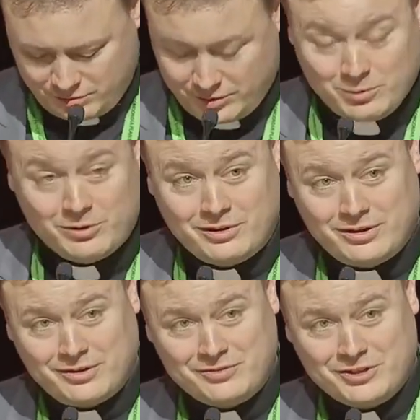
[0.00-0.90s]
We will
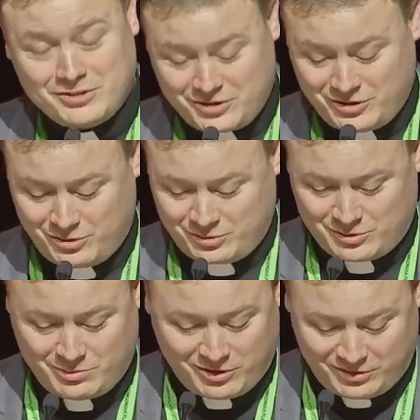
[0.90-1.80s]
have to continue
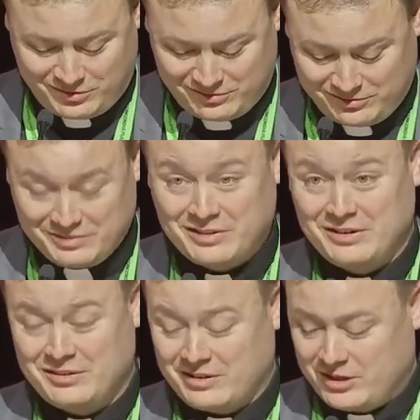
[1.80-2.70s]
tomorrow.
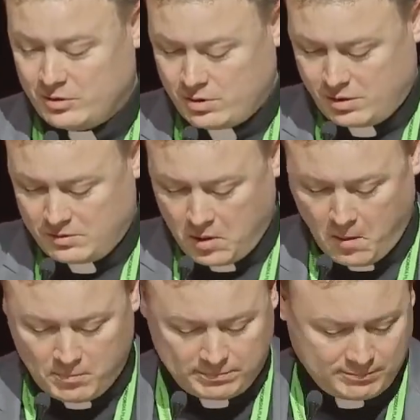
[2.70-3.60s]
Thank you all.
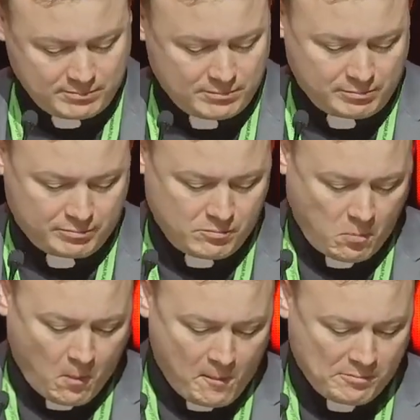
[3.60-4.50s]
Thank you,
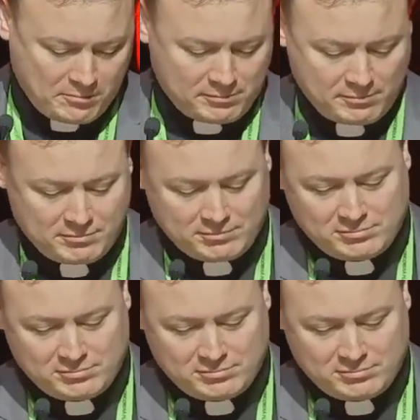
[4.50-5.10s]
Dr. Corzine.